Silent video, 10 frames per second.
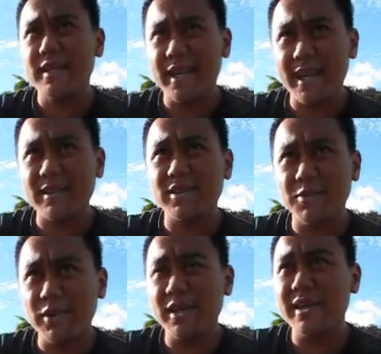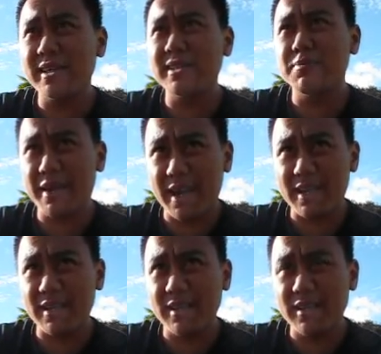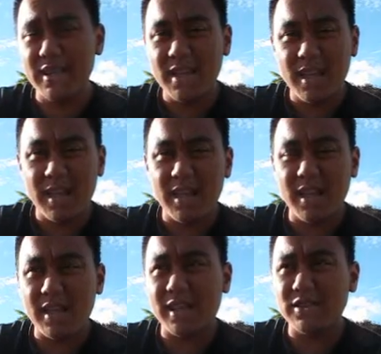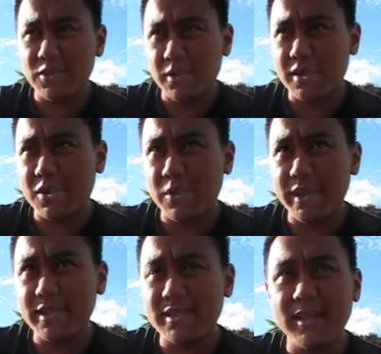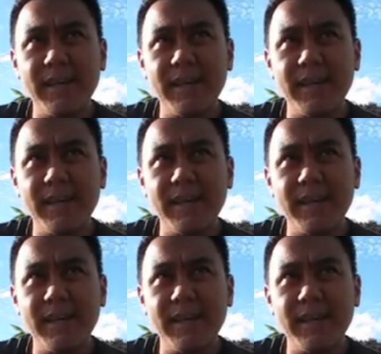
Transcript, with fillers: Yeah, smoking is bad, and I do want to quit,